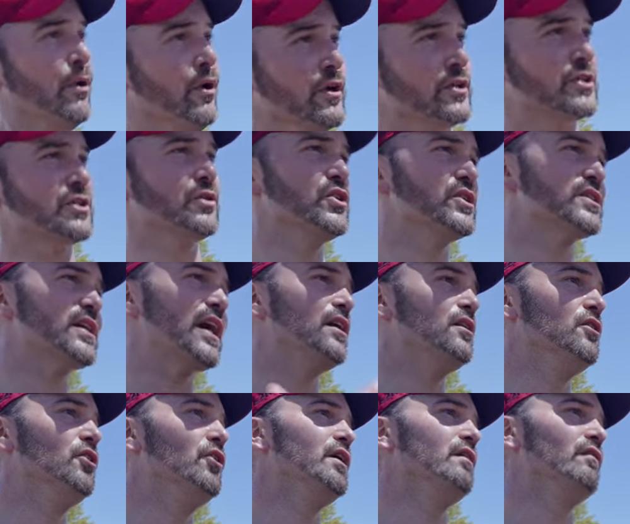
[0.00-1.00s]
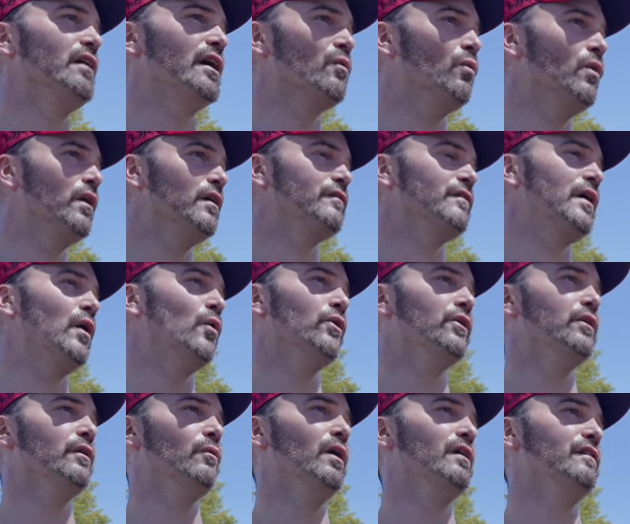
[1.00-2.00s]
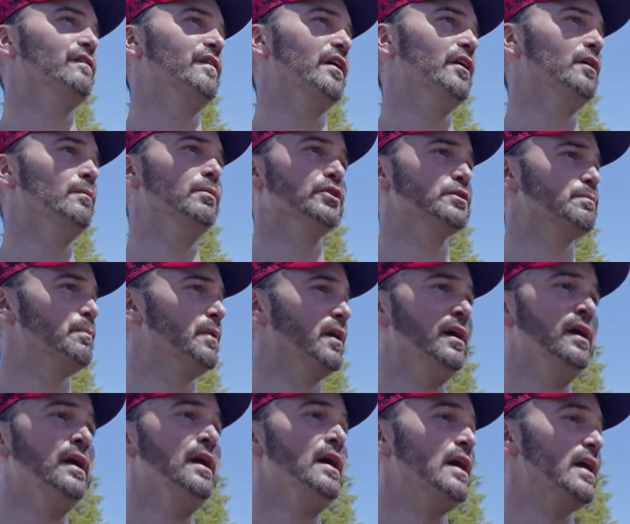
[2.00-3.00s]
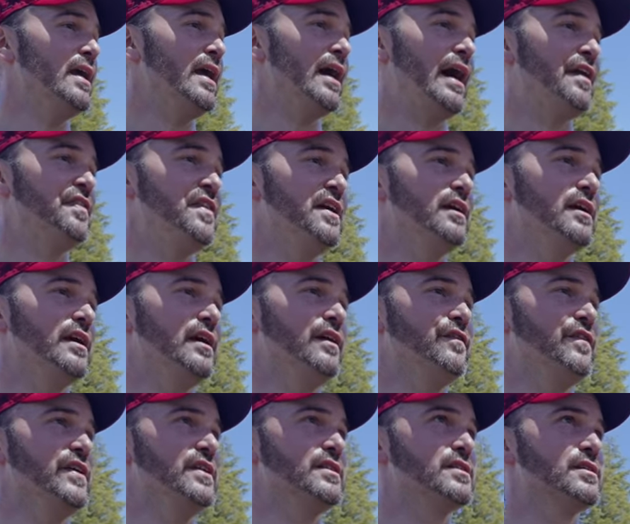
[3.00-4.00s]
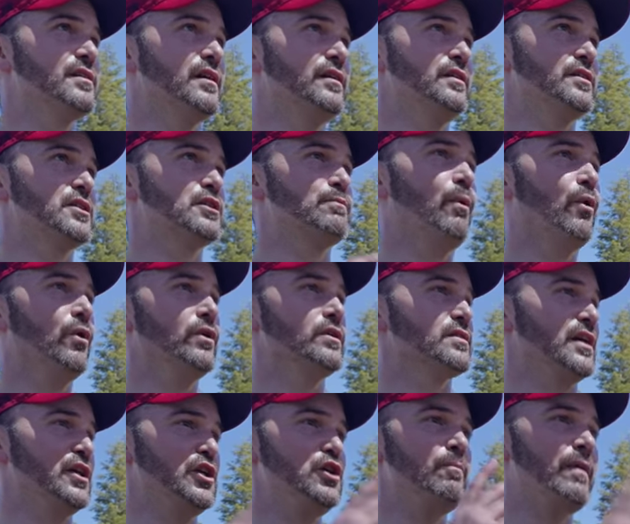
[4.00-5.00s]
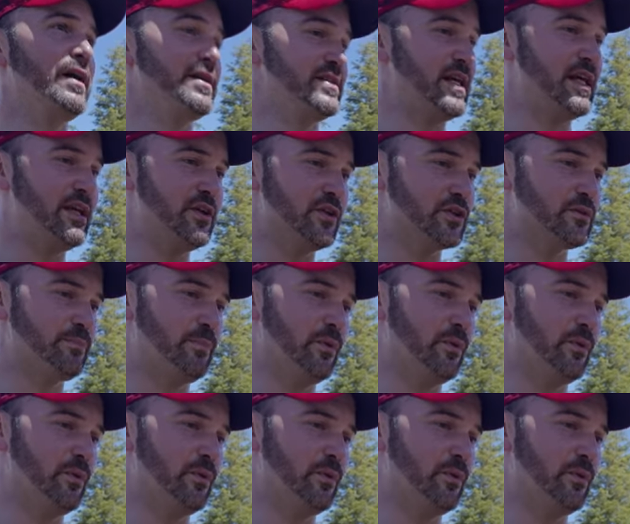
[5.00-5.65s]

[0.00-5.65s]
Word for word: push. So just kind of learning like what order, what variables. But yeah, I think if it's sports, like you might take your